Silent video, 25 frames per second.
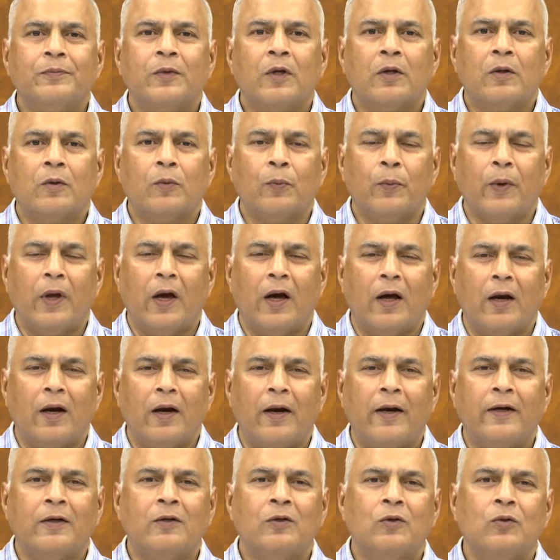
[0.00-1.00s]
we are
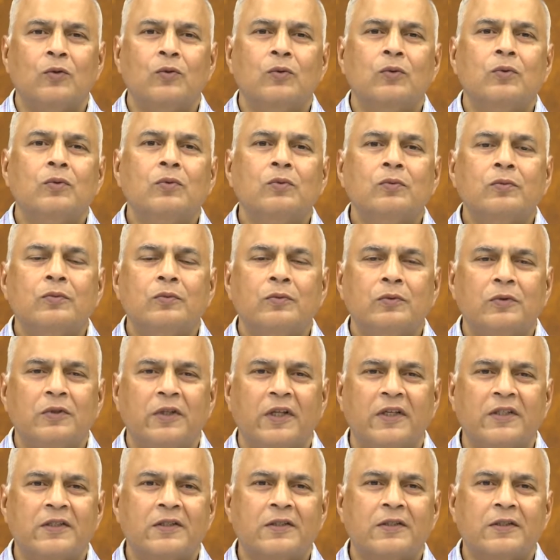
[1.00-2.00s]
led to
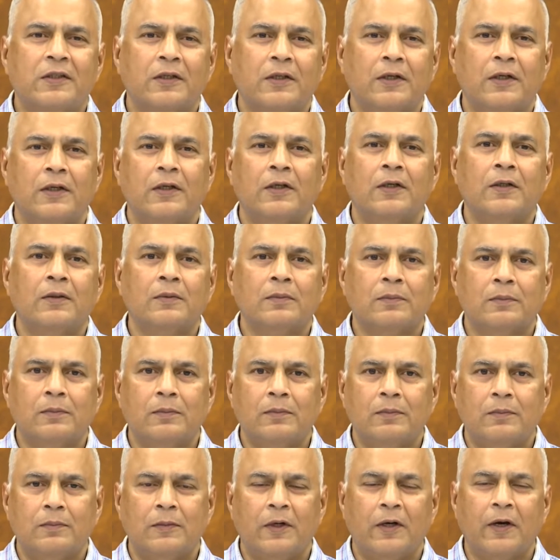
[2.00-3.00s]
this
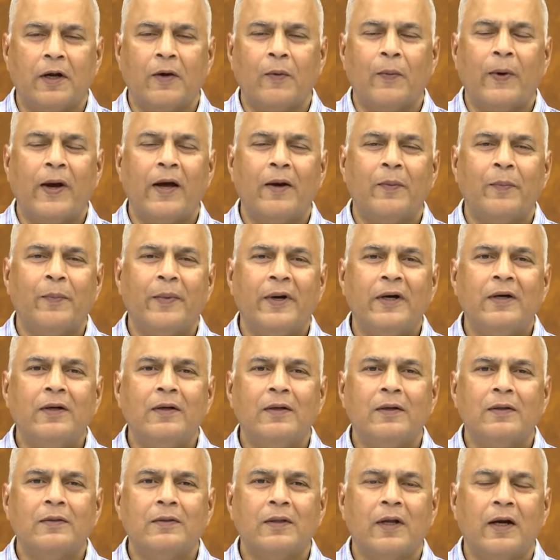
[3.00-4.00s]
requirement
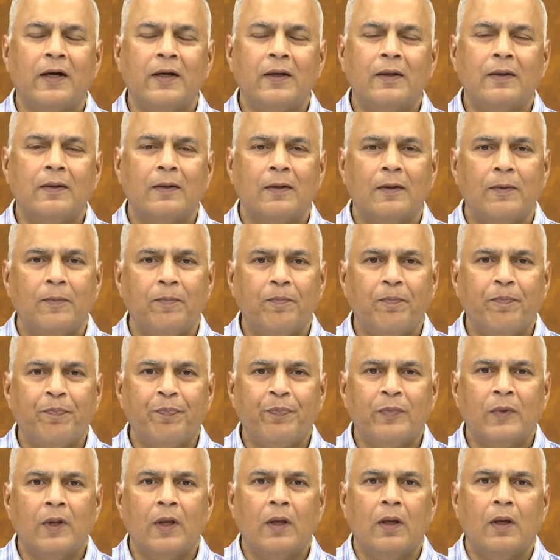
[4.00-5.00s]
that
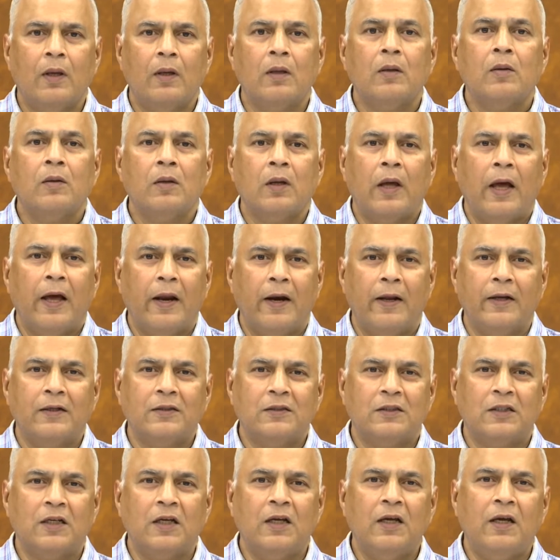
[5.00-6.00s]

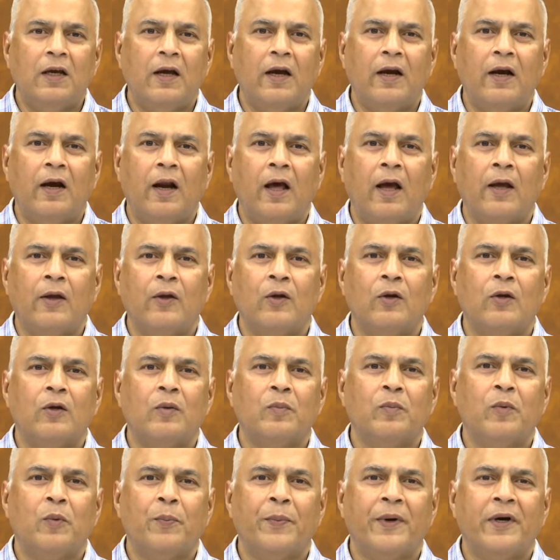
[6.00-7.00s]
energy and angular
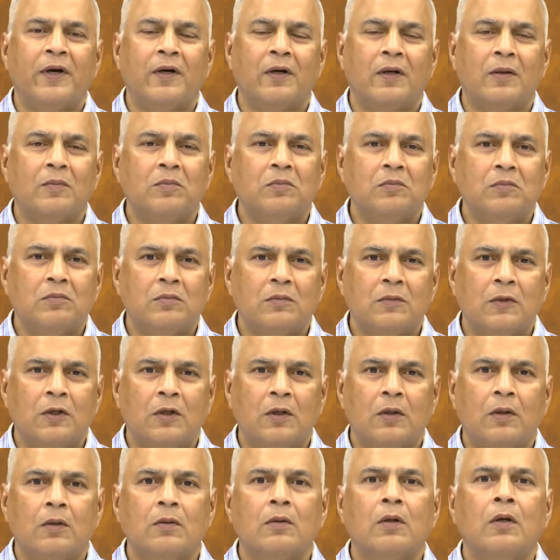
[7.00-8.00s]
momentum
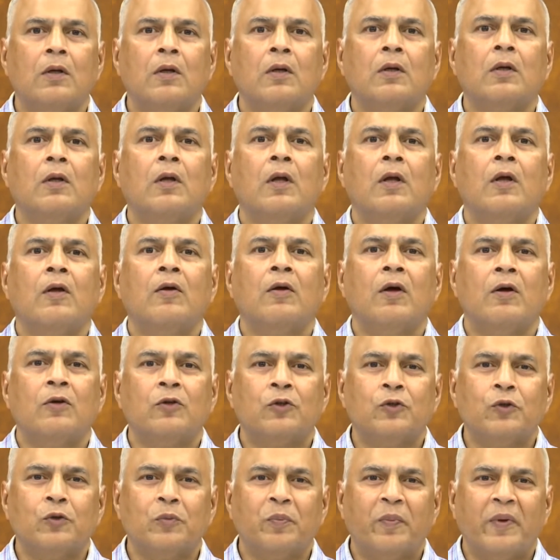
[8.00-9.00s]

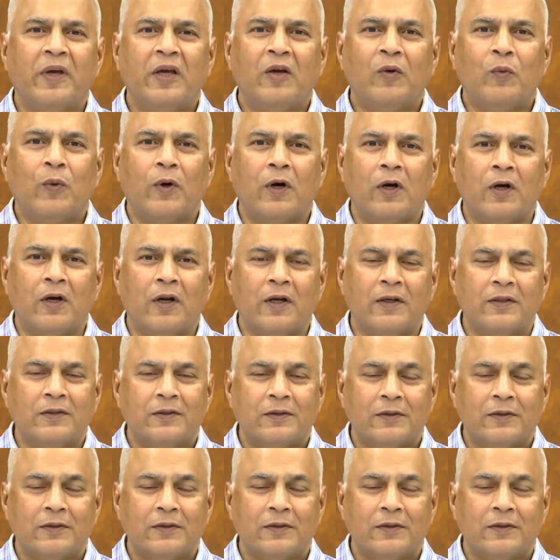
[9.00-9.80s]
should be quantized.